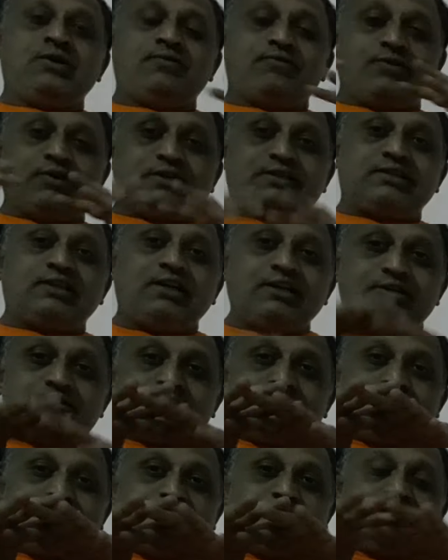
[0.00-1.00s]
For that
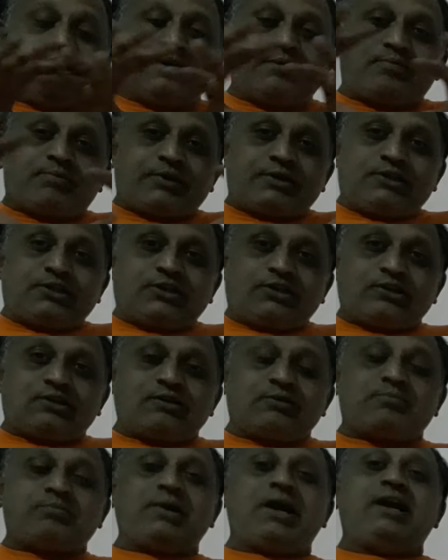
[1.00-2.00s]
we need a
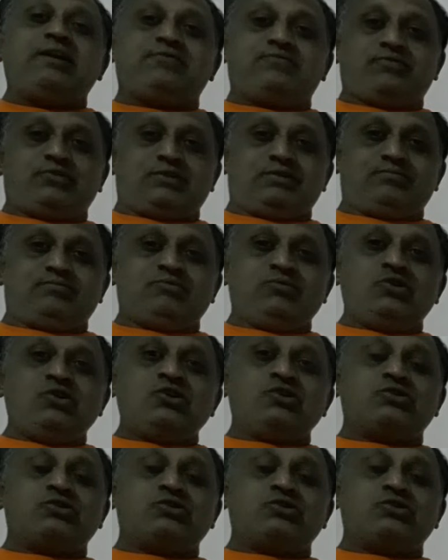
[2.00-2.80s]
particular platform.